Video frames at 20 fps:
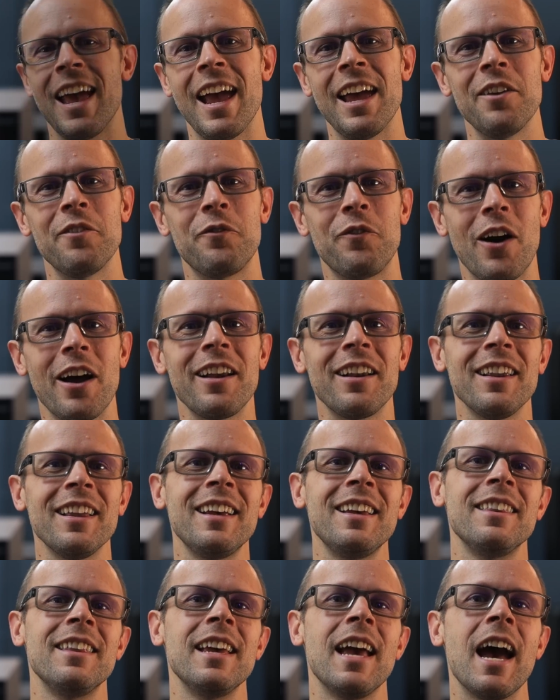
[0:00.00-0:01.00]
And
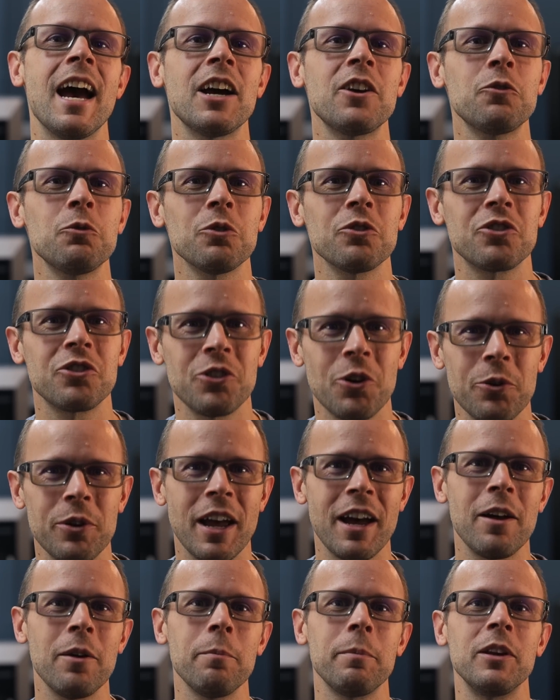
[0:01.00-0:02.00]
finally, the actual
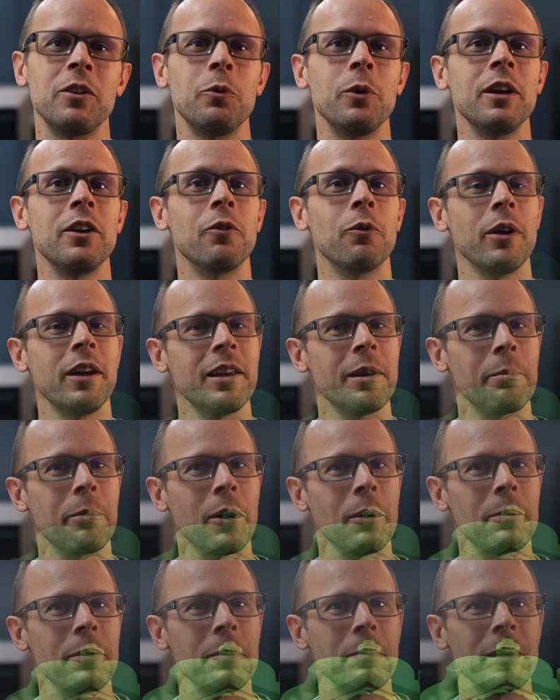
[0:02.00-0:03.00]
showdown between green and
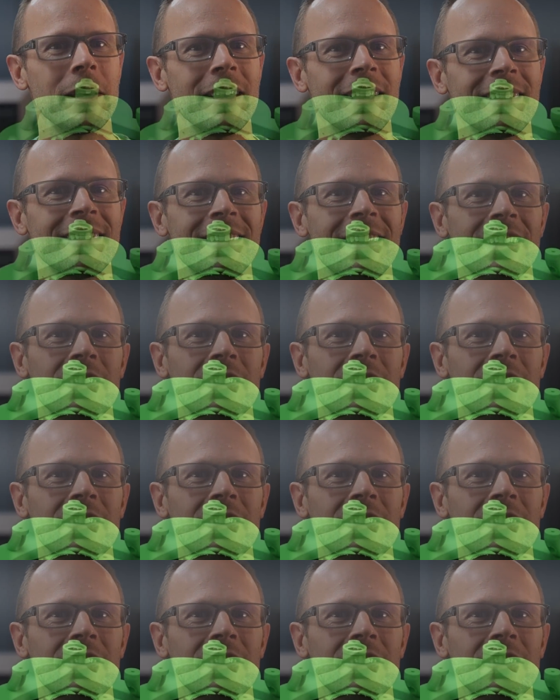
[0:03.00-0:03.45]
purple begins